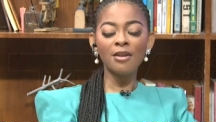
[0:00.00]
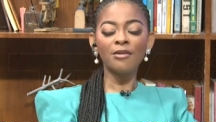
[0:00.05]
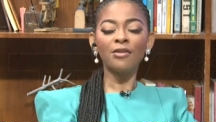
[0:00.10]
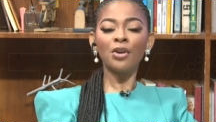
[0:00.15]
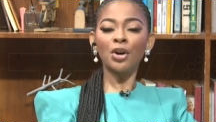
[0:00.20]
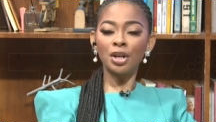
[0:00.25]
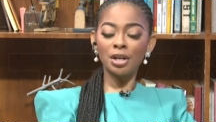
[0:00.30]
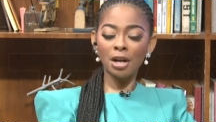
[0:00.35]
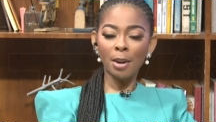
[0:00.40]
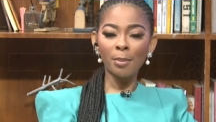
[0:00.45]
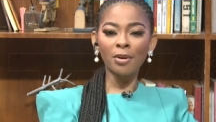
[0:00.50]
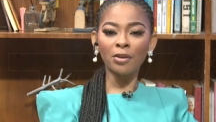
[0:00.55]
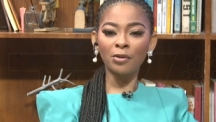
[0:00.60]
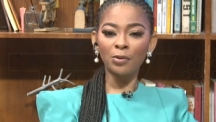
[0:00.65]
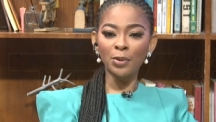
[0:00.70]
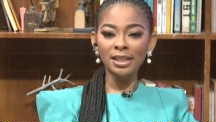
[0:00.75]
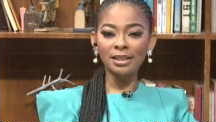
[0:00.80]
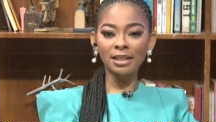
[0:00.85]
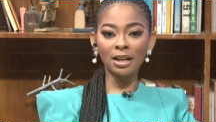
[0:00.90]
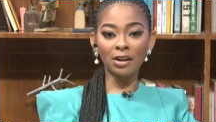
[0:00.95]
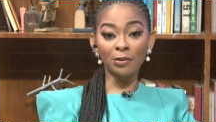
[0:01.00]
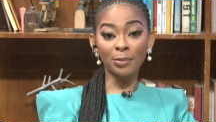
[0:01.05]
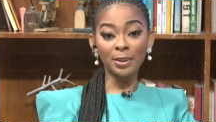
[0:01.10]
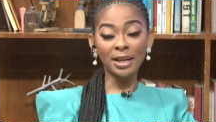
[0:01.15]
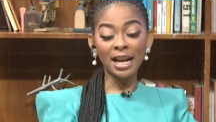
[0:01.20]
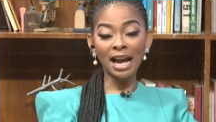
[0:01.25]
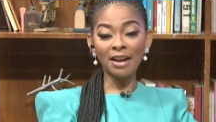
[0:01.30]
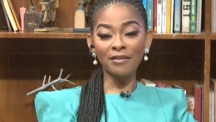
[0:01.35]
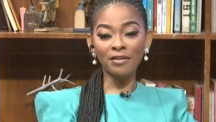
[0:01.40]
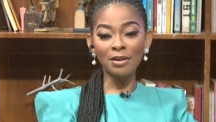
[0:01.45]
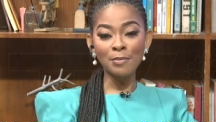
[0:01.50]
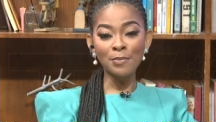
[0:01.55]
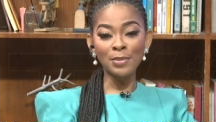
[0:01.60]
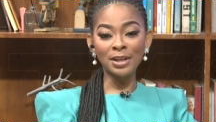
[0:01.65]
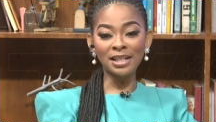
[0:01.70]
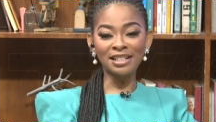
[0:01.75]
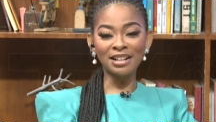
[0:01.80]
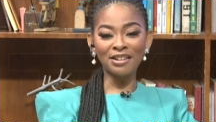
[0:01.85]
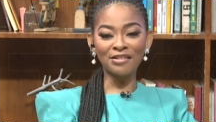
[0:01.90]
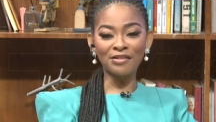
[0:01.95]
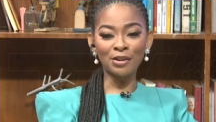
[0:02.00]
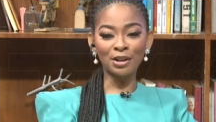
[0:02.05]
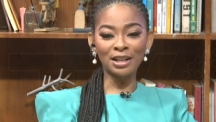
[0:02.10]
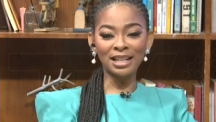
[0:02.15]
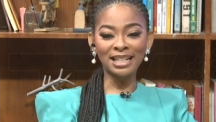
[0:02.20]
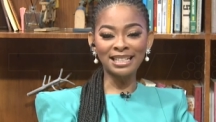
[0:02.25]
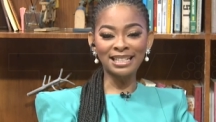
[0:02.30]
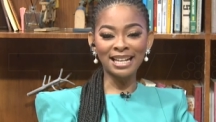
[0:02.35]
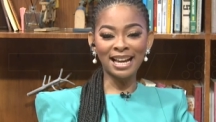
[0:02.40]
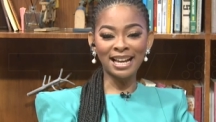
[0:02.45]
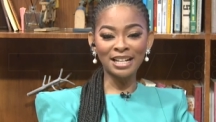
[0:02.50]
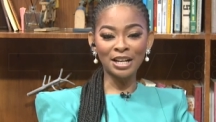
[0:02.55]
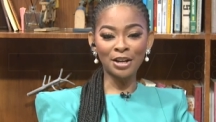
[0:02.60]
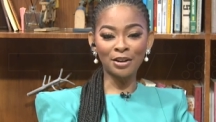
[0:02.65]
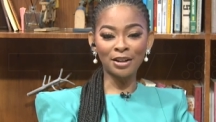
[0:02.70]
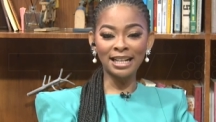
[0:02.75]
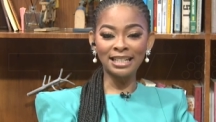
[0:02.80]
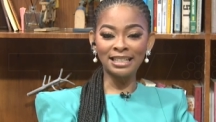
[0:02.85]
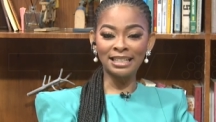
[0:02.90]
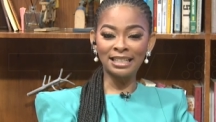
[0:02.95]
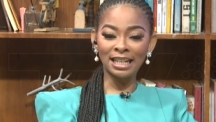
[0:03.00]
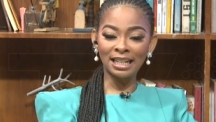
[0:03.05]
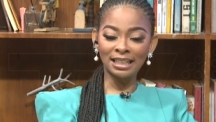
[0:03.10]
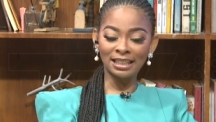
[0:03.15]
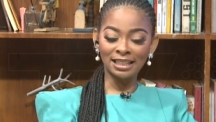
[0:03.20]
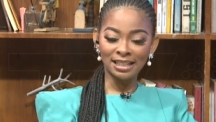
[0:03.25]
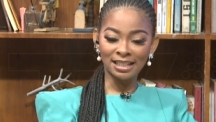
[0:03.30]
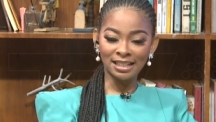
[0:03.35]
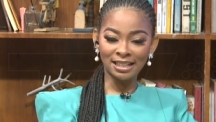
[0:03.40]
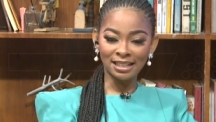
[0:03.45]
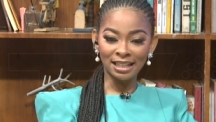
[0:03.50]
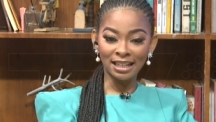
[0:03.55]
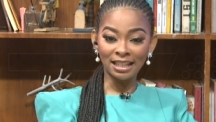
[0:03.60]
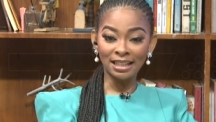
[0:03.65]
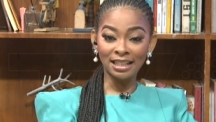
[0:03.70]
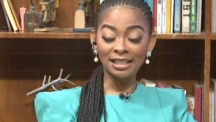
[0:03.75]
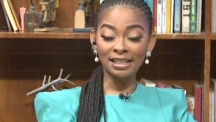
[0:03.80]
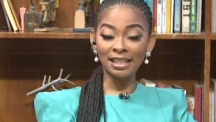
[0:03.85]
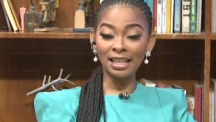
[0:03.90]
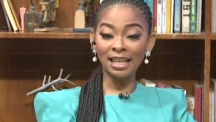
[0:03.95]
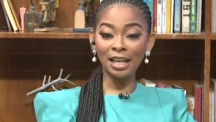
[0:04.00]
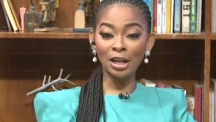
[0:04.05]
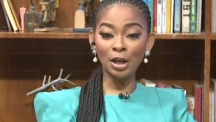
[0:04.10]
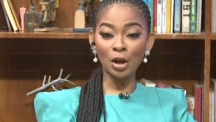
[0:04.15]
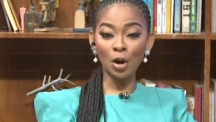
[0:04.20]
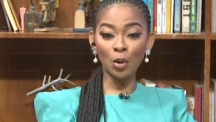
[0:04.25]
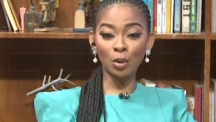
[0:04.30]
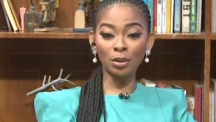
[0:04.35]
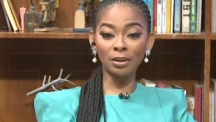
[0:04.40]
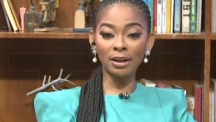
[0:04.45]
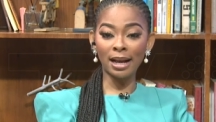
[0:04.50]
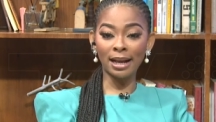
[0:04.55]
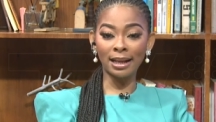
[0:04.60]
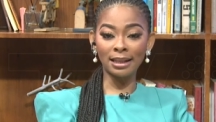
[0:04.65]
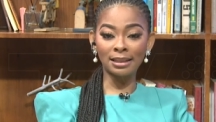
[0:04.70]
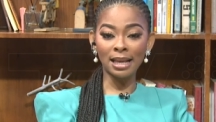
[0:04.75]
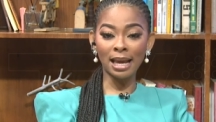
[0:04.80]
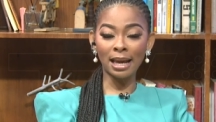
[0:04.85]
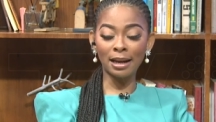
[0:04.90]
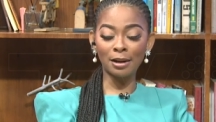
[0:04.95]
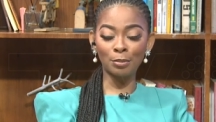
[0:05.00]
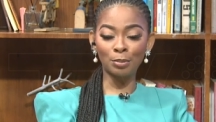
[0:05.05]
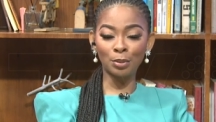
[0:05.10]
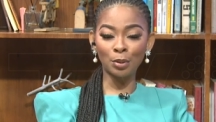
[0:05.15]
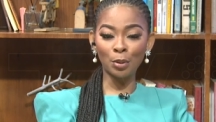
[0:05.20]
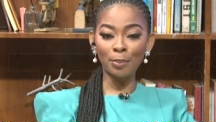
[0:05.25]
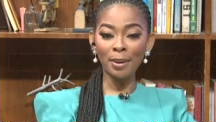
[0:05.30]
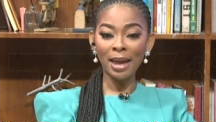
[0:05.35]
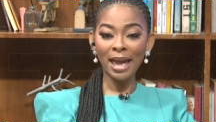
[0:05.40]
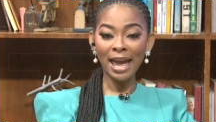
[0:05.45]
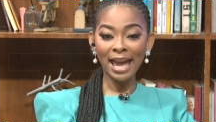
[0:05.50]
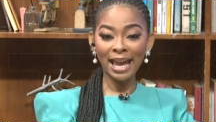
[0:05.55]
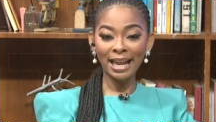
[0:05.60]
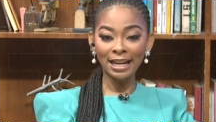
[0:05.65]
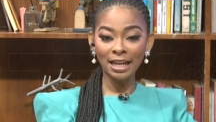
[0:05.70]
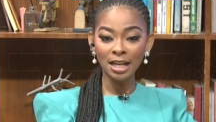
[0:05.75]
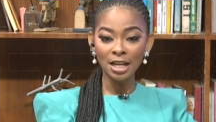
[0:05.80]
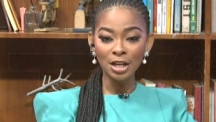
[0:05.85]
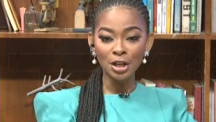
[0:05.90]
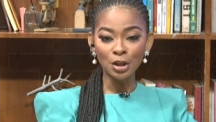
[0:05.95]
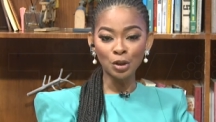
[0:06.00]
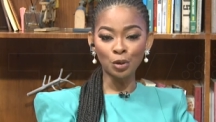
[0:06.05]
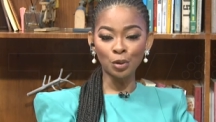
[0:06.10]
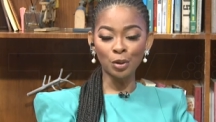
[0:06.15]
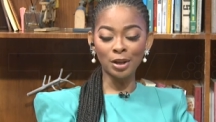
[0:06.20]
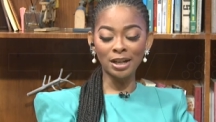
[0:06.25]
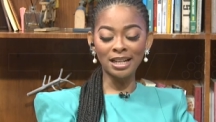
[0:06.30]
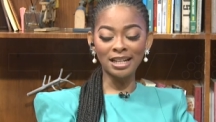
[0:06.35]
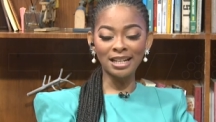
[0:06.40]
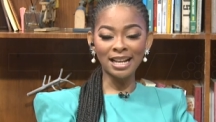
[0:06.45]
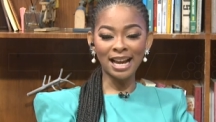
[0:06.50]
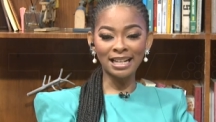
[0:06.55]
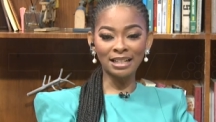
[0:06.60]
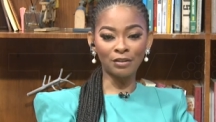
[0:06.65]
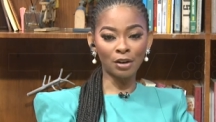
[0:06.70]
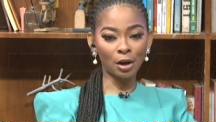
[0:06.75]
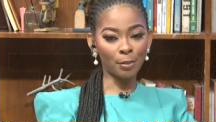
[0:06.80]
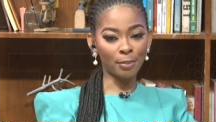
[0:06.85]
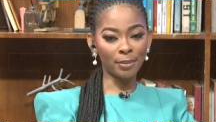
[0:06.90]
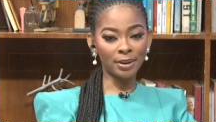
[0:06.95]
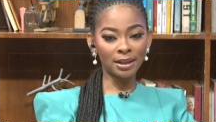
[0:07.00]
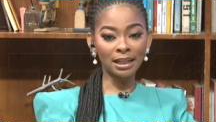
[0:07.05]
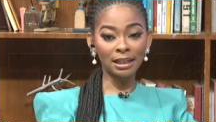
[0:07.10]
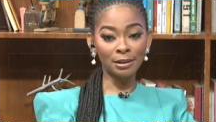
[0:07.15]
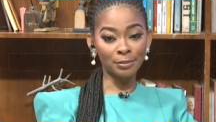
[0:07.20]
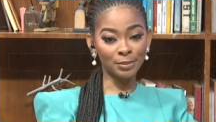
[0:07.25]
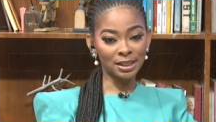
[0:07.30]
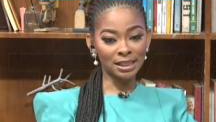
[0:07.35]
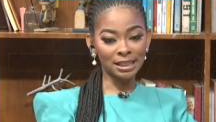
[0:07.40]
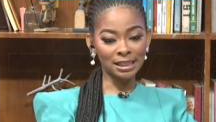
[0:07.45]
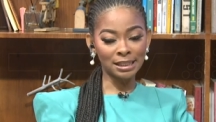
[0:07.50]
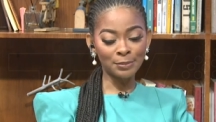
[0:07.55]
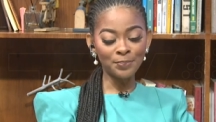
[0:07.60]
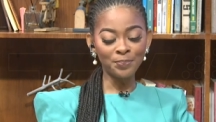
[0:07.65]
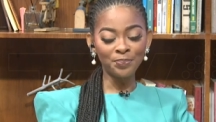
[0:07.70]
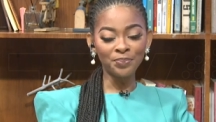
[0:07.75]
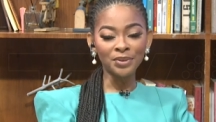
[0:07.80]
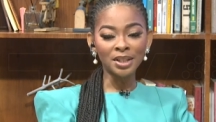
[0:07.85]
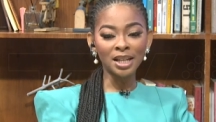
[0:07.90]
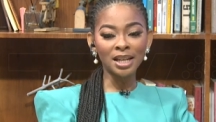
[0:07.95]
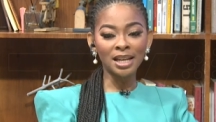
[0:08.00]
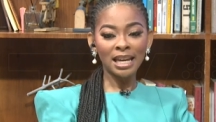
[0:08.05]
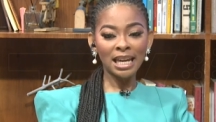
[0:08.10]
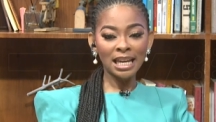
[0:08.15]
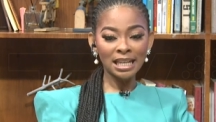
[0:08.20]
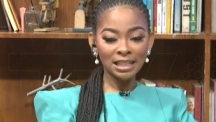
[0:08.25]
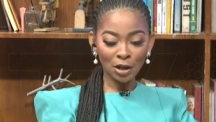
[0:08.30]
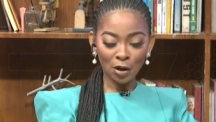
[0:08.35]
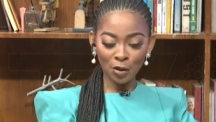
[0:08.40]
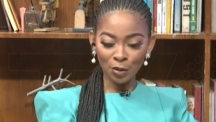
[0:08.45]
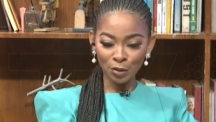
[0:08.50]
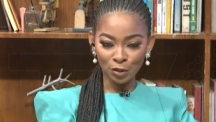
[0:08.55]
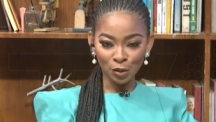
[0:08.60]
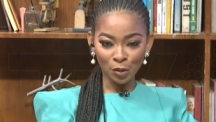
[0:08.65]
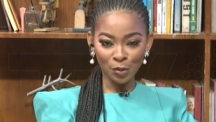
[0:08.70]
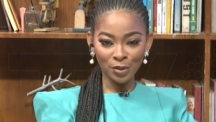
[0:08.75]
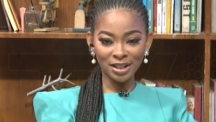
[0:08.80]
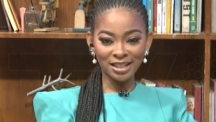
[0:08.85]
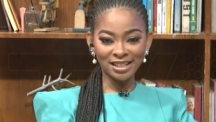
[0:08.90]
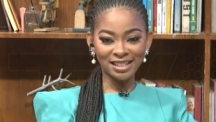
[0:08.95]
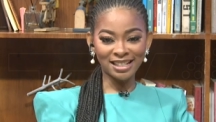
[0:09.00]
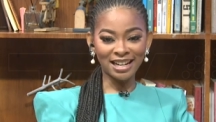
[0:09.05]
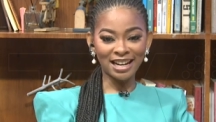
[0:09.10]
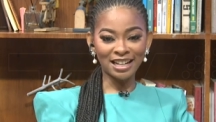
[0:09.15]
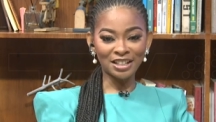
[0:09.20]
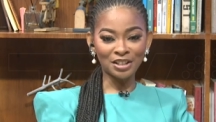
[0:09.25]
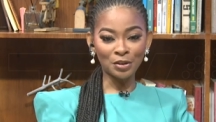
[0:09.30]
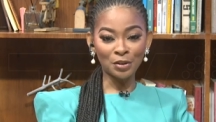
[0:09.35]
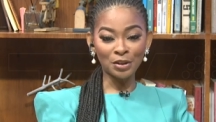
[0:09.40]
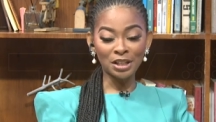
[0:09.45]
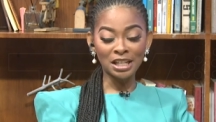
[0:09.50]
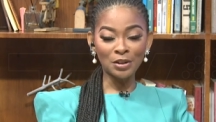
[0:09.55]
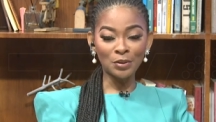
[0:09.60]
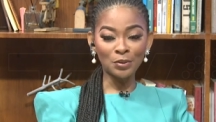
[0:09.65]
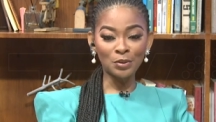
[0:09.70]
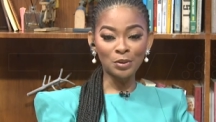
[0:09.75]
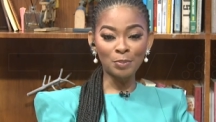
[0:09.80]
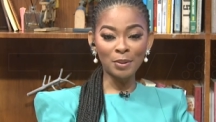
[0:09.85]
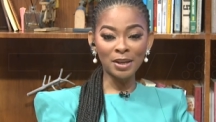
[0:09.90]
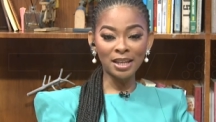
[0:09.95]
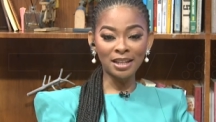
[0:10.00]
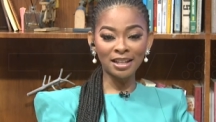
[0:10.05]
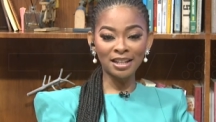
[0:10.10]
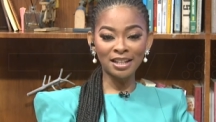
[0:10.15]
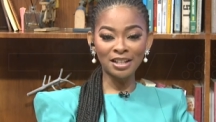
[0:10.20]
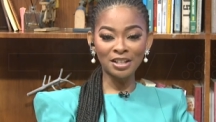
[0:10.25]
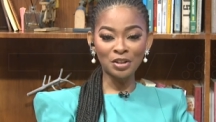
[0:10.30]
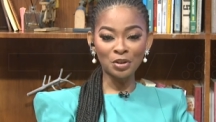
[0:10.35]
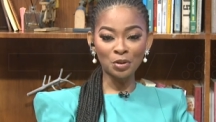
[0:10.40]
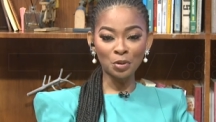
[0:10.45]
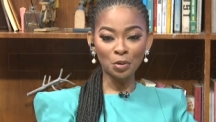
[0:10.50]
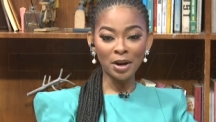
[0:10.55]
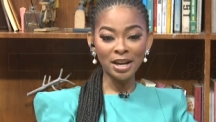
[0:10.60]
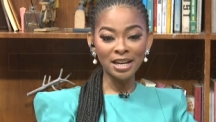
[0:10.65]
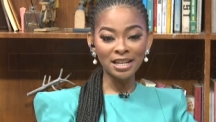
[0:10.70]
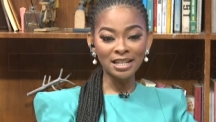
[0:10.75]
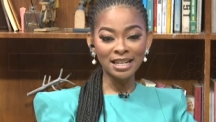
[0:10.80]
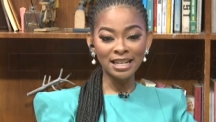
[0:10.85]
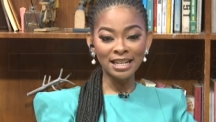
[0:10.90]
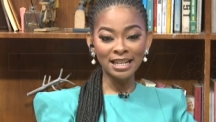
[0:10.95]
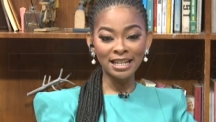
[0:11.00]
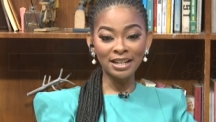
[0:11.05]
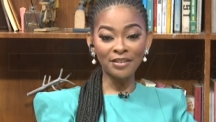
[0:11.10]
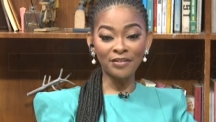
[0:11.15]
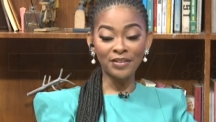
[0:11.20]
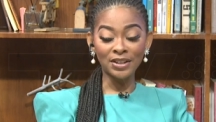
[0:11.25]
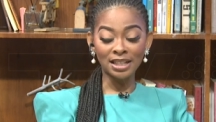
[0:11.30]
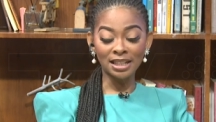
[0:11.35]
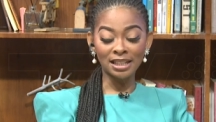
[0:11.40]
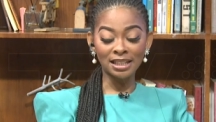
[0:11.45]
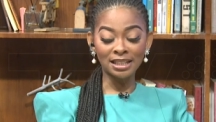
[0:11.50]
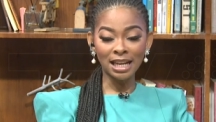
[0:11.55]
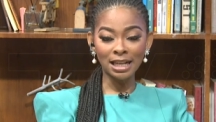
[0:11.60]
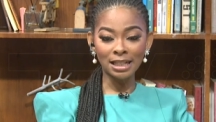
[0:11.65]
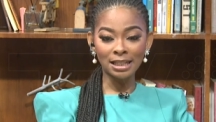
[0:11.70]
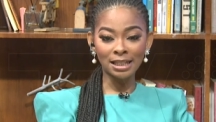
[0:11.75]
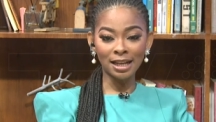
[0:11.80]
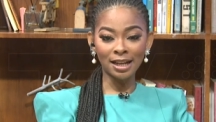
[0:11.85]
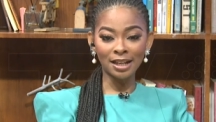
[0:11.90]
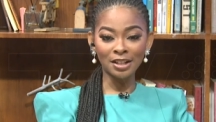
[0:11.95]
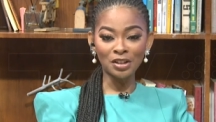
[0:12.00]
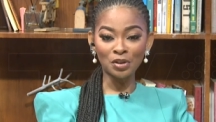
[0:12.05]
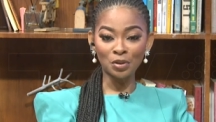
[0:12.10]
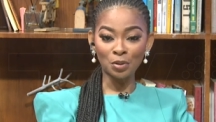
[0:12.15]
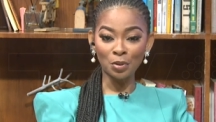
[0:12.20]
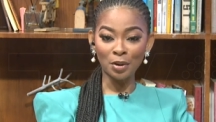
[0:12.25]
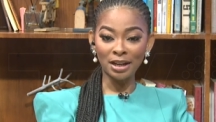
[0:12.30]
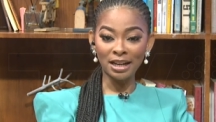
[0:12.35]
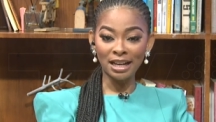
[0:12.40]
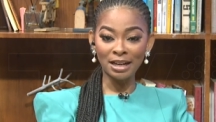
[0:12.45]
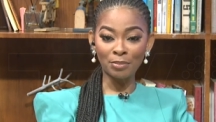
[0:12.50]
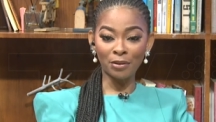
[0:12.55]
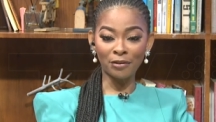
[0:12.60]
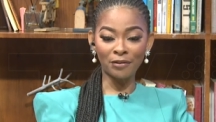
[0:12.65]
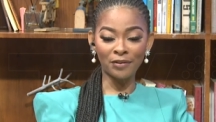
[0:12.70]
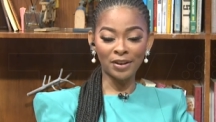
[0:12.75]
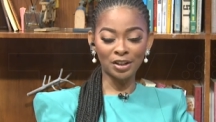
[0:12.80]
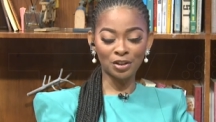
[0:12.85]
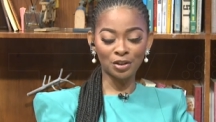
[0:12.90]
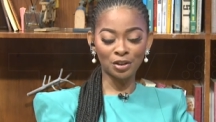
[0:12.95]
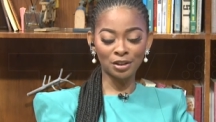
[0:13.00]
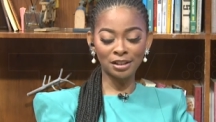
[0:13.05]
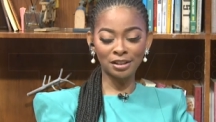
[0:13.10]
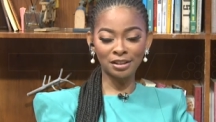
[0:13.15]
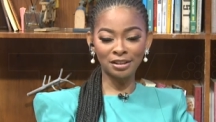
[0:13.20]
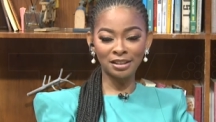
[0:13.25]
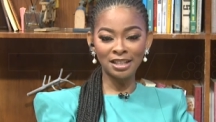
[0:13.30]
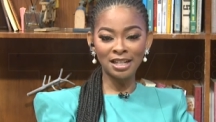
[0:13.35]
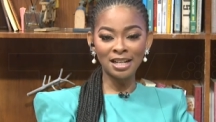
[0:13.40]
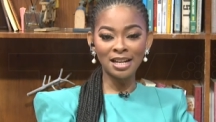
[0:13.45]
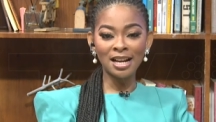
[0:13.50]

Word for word: for a number of weeks now, I've been having Mister Fola Daniel Adelesi, the C E O at Edible Pen Training and Development Limited. He is also an international keynote speaker, training facilitator, training professional.